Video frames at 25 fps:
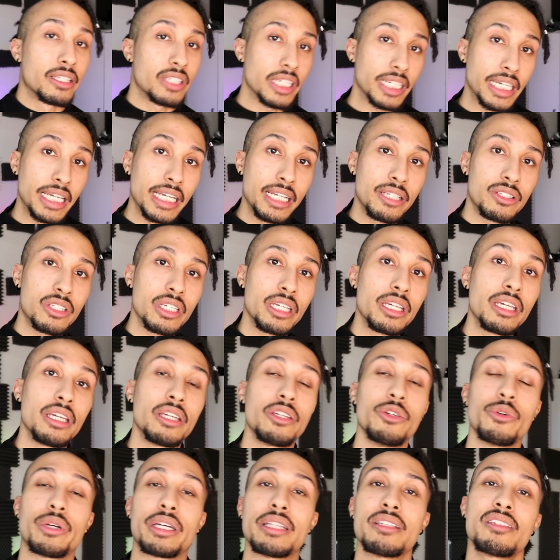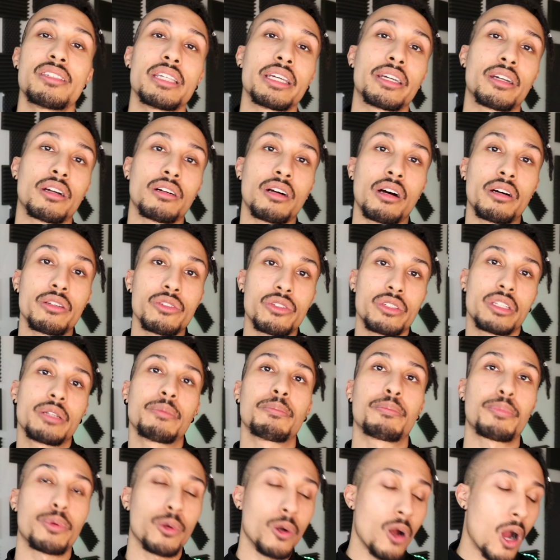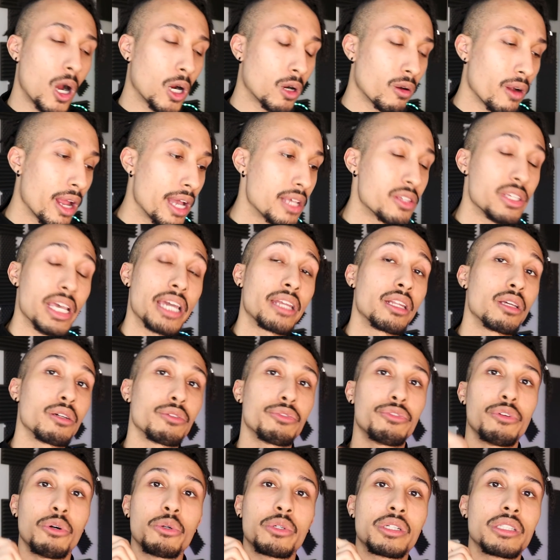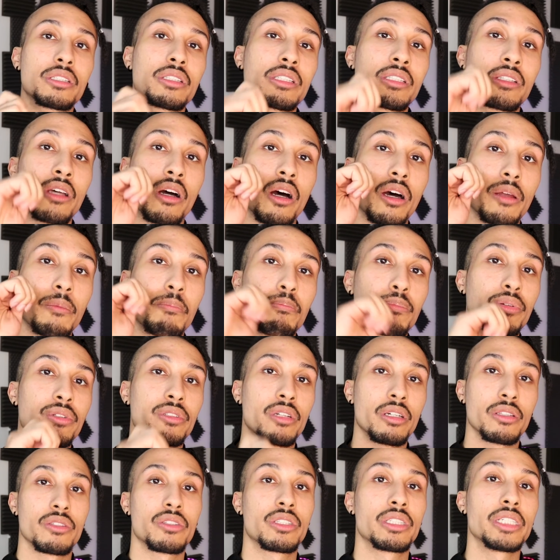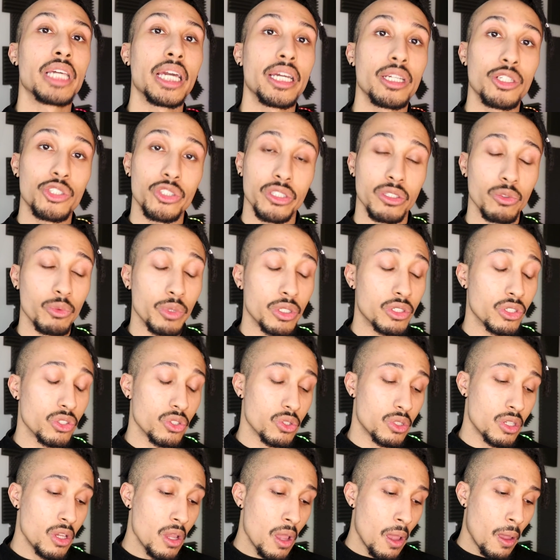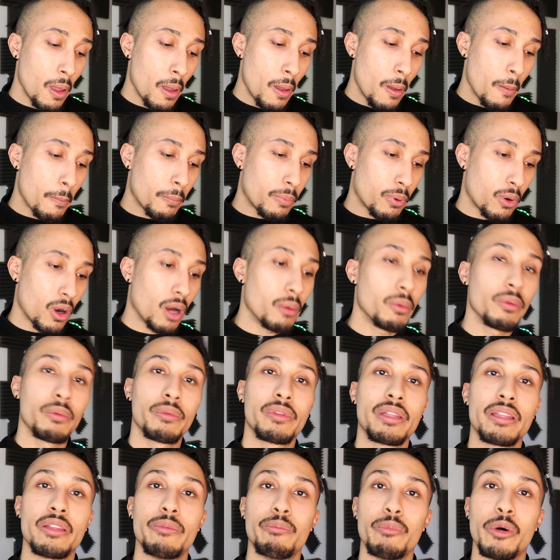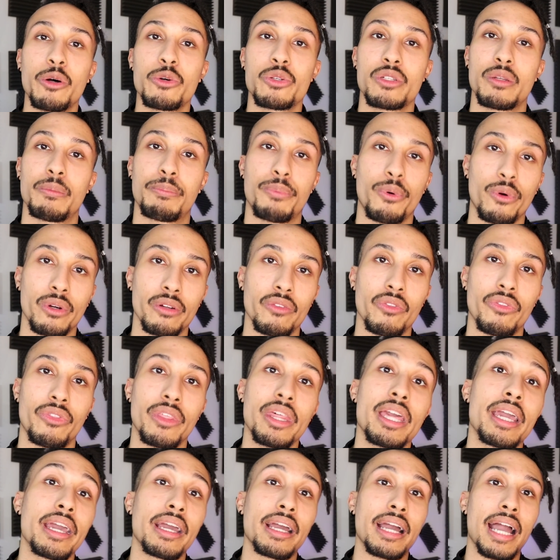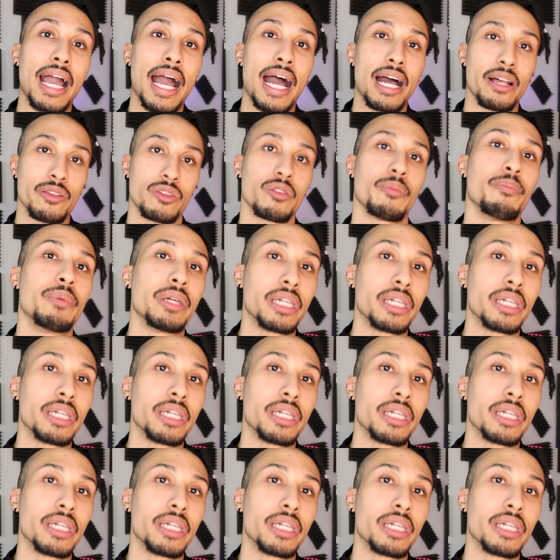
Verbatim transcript: It's easy, you can see constant progress, and it focuses on pronunciation, which is probably the most important thing as a